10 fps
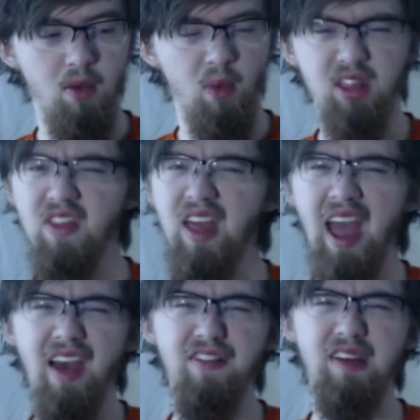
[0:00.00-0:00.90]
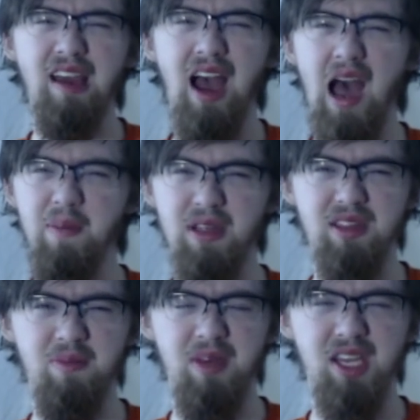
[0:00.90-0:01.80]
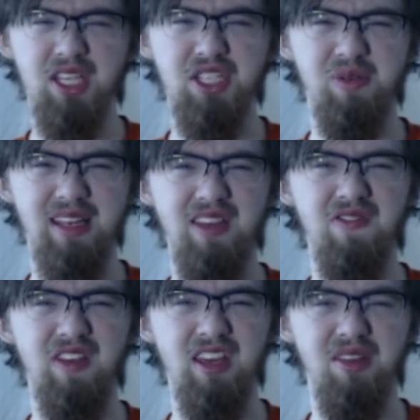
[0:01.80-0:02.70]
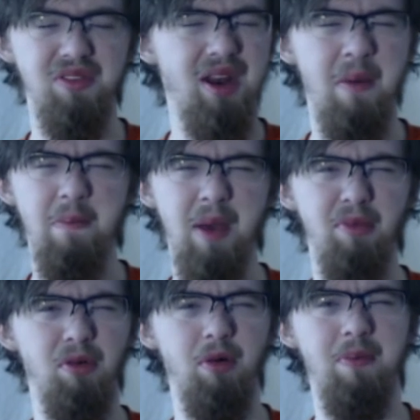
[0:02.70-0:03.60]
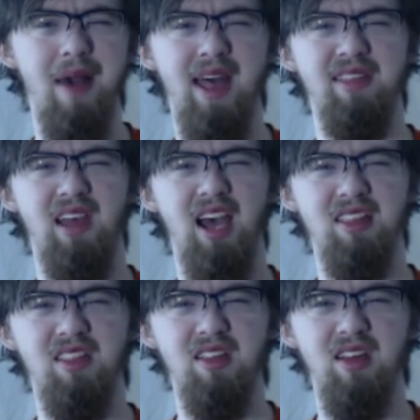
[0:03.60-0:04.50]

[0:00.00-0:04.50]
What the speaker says: What do they have in common to Pikachu and Eevee? They're not memorable mascots.